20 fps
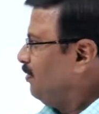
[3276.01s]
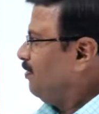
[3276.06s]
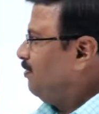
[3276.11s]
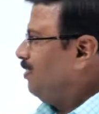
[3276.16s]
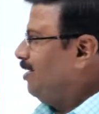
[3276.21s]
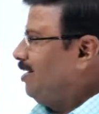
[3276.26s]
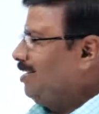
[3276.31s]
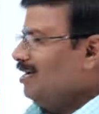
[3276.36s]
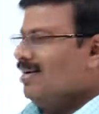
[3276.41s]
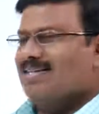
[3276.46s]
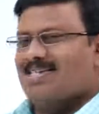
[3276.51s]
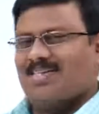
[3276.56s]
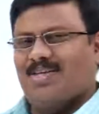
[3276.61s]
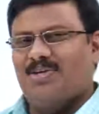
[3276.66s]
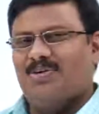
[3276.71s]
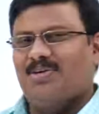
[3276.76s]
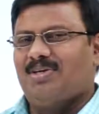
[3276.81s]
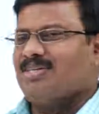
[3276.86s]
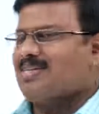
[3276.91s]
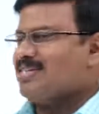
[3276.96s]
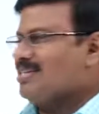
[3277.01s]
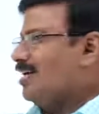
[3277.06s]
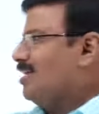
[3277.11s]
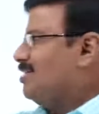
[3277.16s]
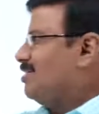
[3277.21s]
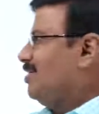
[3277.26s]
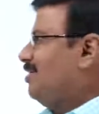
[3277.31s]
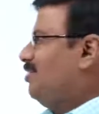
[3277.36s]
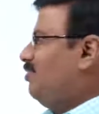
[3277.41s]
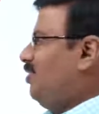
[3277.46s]
When I ask you in
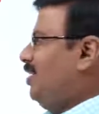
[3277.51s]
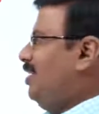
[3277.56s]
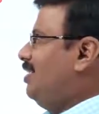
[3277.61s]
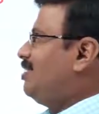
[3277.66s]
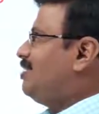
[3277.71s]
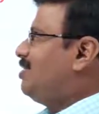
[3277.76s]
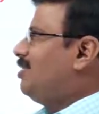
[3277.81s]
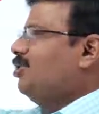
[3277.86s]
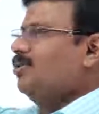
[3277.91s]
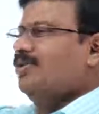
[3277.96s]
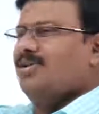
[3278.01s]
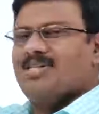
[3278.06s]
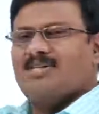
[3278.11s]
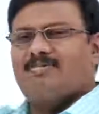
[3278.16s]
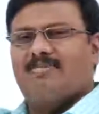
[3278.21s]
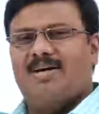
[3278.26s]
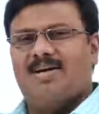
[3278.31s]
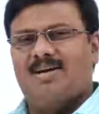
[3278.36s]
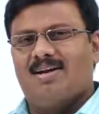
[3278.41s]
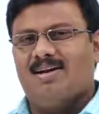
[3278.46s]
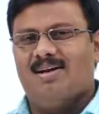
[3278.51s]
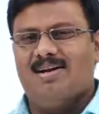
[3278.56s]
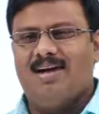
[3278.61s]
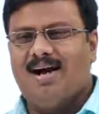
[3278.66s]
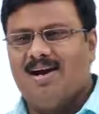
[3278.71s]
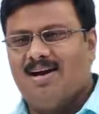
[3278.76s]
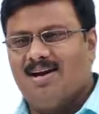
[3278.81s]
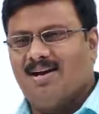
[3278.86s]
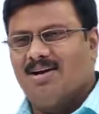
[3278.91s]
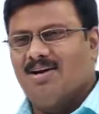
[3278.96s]
size and weight who is better in
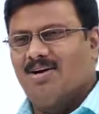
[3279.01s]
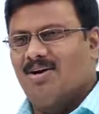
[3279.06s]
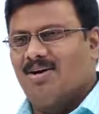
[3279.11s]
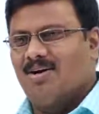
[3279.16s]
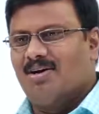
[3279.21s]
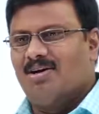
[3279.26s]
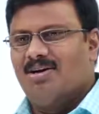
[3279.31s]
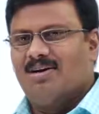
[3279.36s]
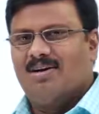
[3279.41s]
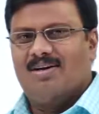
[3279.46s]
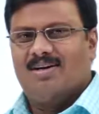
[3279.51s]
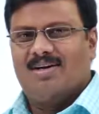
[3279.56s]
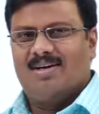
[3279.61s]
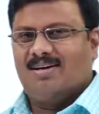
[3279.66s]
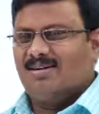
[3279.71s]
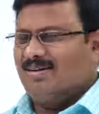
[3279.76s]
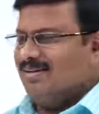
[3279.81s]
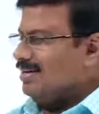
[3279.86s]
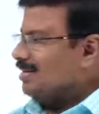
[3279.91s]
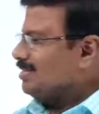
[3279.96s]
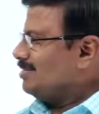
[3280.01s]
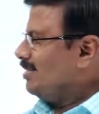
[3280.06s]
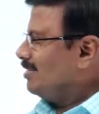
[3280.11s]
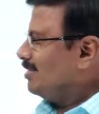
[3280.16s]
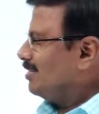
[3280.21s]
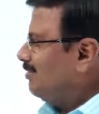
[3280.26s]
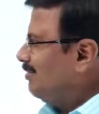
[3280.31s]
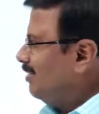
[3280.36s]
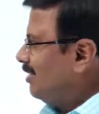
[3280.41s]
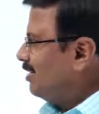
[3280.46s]
NAND and NOR, he has
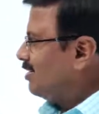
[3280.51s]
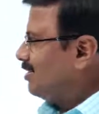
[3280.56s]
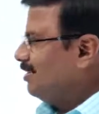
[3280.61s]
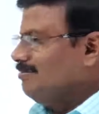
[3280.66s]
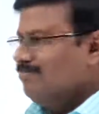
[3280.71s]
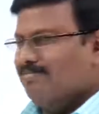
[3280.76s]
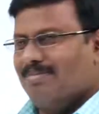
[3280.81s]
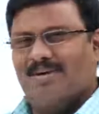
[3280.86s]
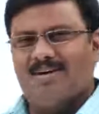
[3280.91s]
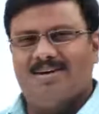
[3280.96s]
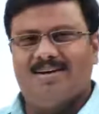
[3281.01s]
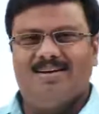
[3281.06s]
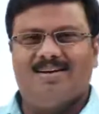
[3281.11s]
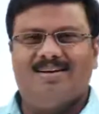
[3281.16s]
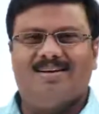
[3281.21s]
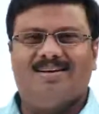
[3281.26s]
just given a simple